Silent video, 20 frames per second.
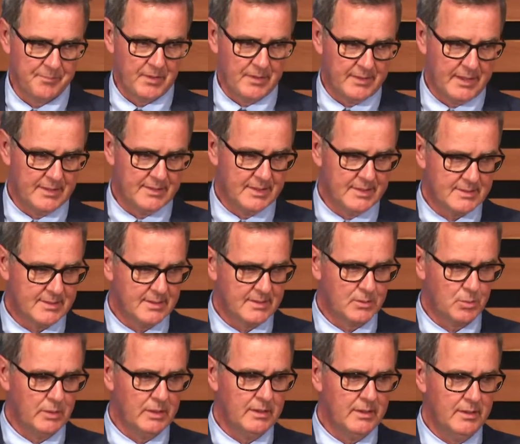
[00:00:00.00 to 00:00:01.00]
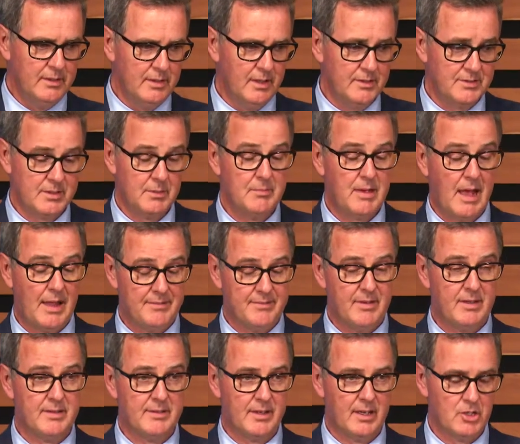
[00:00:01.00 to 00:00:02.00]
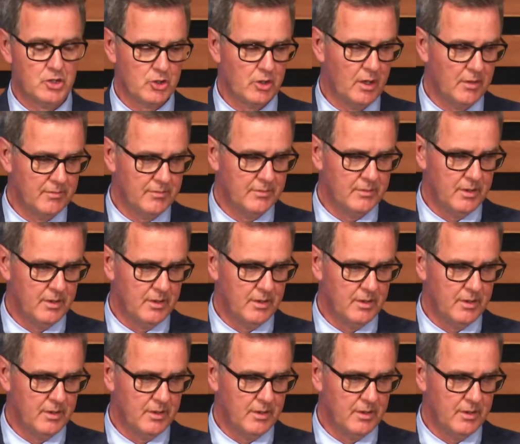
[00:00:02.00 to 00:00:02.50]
Then this is really some advantage of